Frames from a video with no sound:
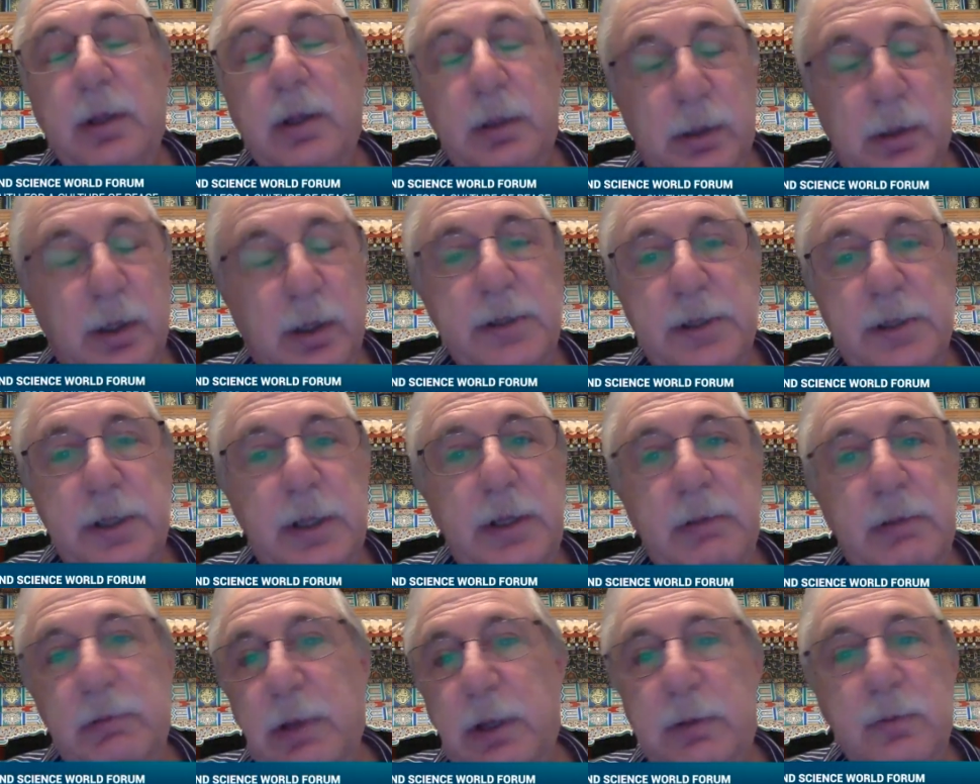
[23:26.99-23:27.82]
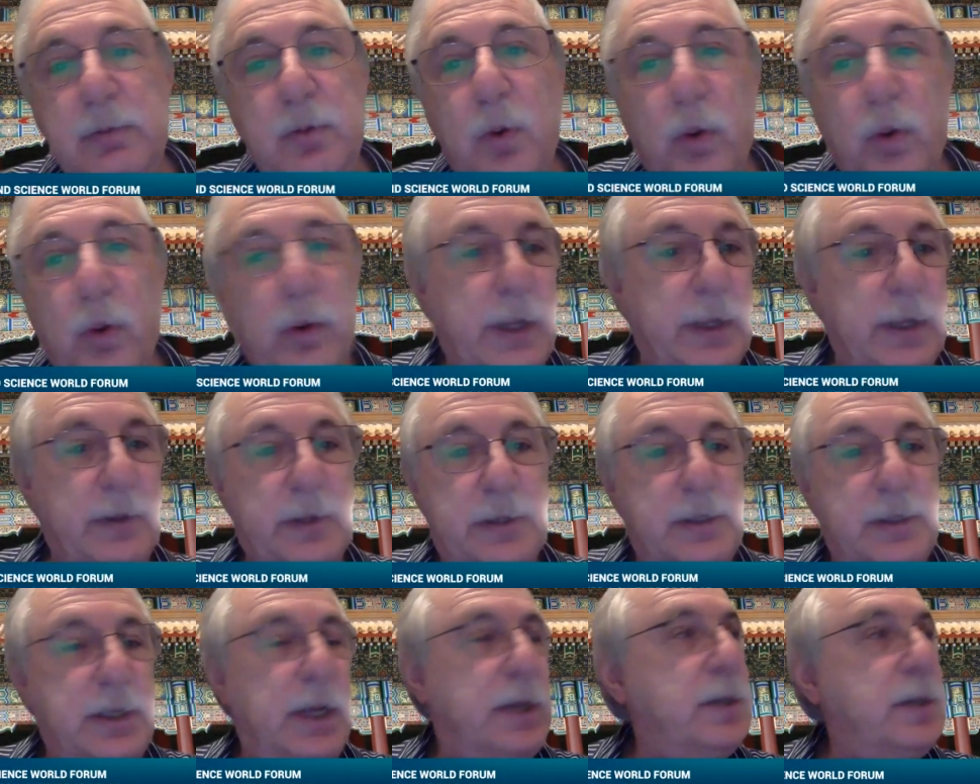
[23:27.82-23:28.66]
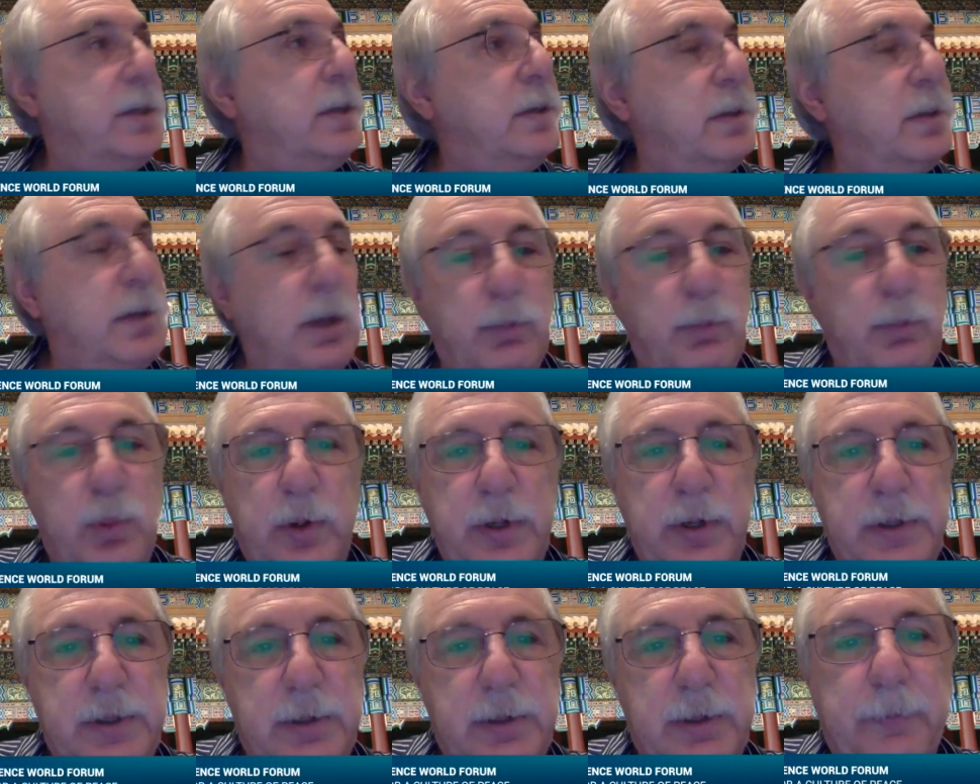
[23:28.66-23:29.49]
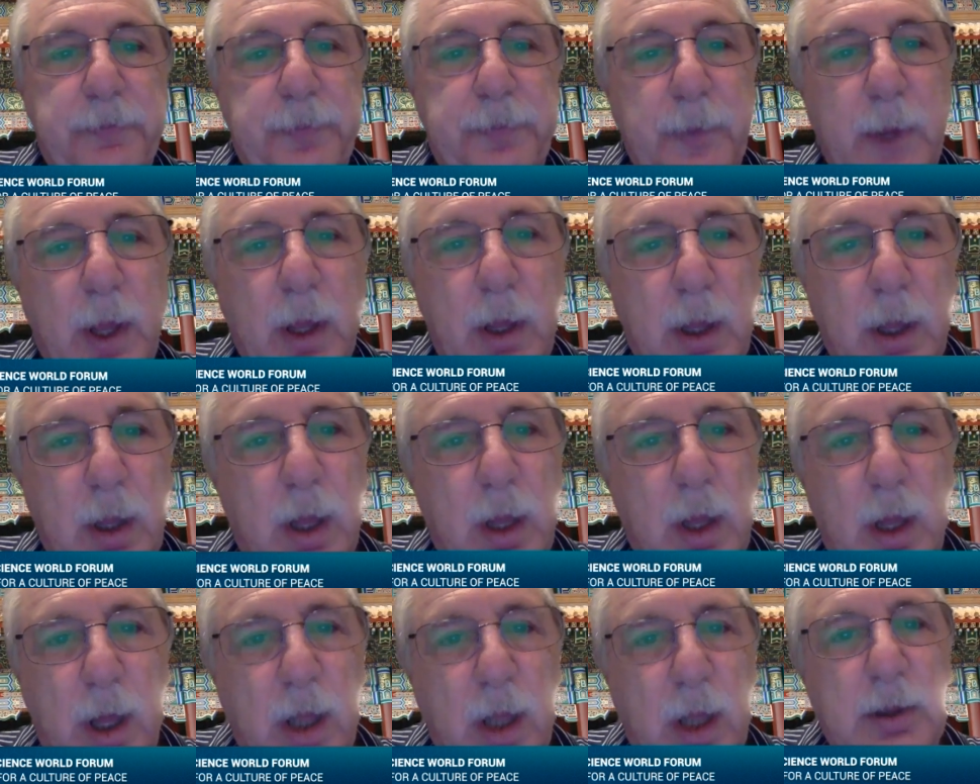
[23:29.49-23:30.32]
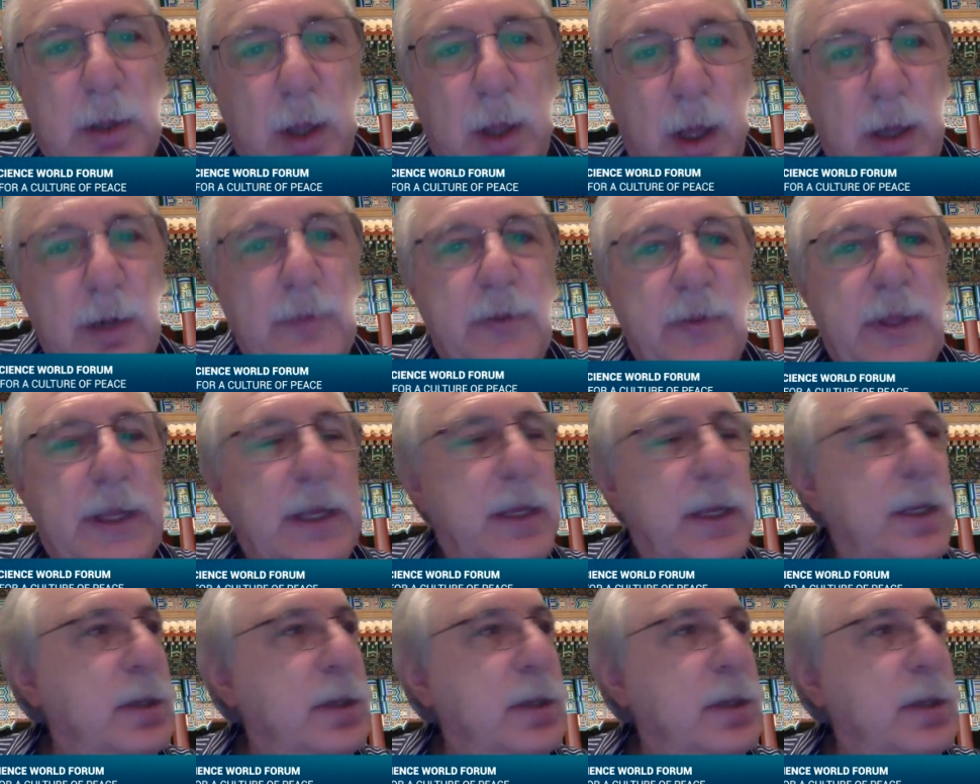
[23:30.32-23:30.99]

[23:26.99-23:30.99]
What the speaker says: largely ignoring the sections on Buddhism. A lot of the